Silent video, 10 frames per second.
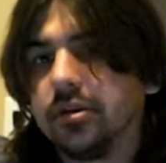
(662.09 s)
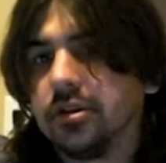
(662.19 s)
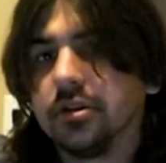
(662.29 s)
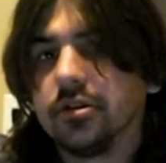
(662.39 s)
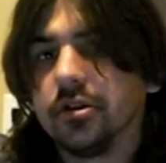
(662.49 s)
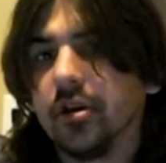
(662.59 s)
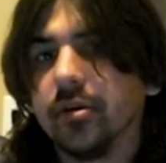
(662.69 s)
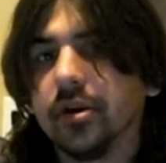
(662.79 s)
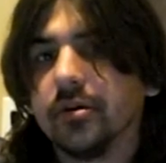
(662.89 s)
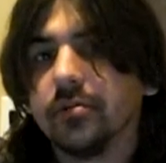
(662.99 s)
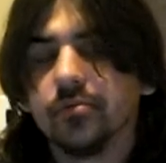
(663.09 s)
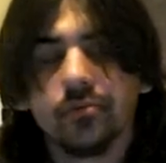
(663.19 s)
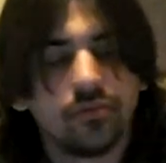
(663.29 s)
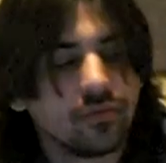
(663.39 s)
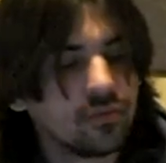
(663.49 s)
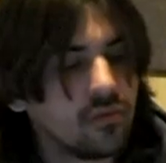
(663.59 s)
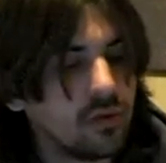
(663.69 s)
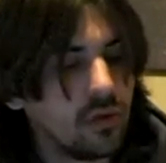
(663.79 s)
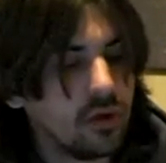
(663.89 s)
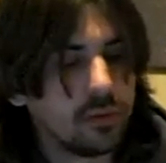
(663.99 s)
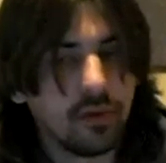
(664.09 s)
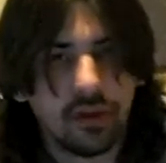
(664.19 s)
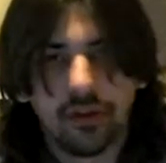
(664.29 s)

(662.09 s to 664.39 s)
just strumming with my